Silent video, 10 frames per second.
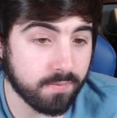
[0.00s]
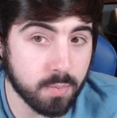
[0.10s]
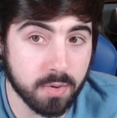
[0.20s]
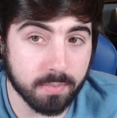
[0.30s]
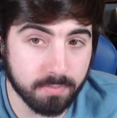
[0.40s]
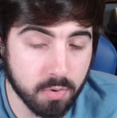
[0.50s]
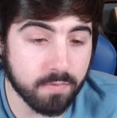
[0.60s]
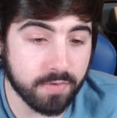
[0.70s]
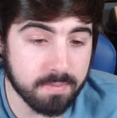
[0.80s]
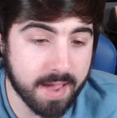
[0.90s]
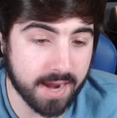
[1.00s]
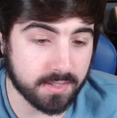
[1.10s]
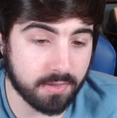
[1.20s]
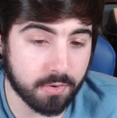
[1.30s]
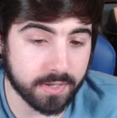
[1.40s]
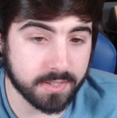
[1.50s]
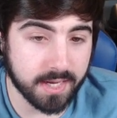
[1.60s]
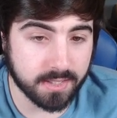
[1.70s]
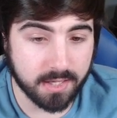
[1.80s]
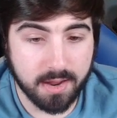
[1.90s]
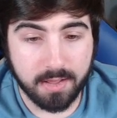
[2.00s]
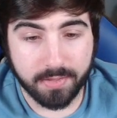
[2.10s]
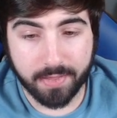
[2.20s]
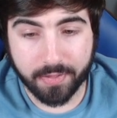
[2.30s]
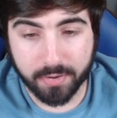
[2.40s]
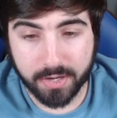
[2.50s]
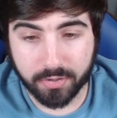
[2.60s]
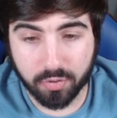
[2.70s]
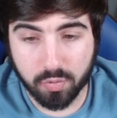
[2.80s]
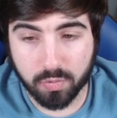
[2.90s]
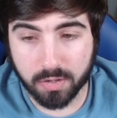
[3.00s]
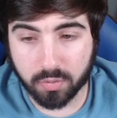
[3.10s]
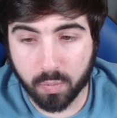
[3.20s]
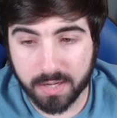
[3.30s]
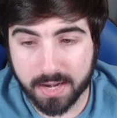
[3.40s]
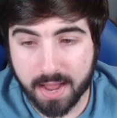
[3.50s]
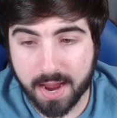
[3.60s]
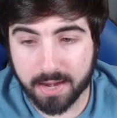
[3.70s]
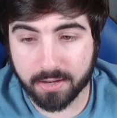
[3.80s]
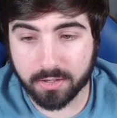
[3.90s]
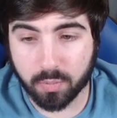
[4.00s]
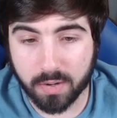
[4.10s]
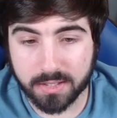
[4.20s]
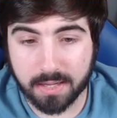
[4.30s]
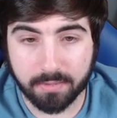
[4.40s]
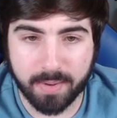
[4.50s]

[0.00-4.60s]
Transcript: Mew VMAX 36, then 32, 29, 27.